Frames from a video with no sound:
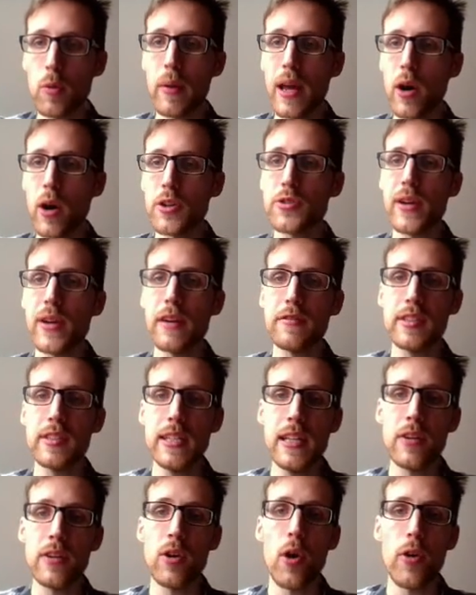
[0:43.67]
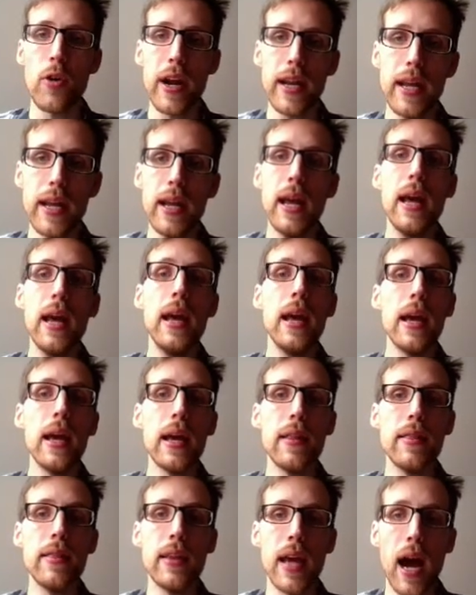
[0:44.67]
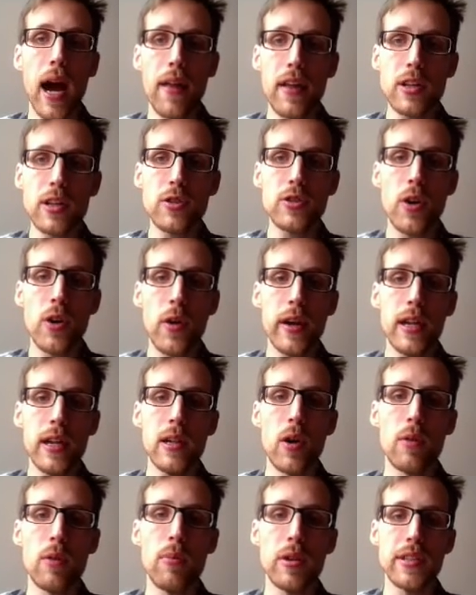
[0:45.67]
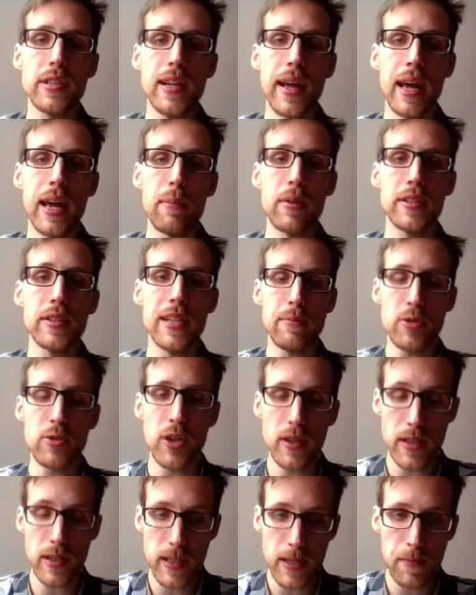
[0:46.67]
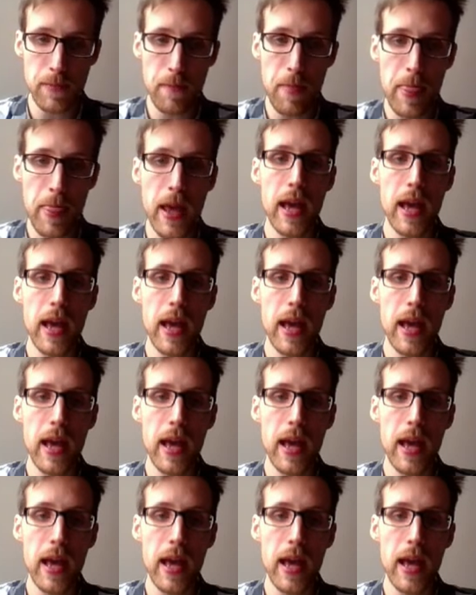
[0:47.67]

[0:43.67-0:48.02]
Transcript: You may also have seen it already in the other tutorial on multilayer perceptrons.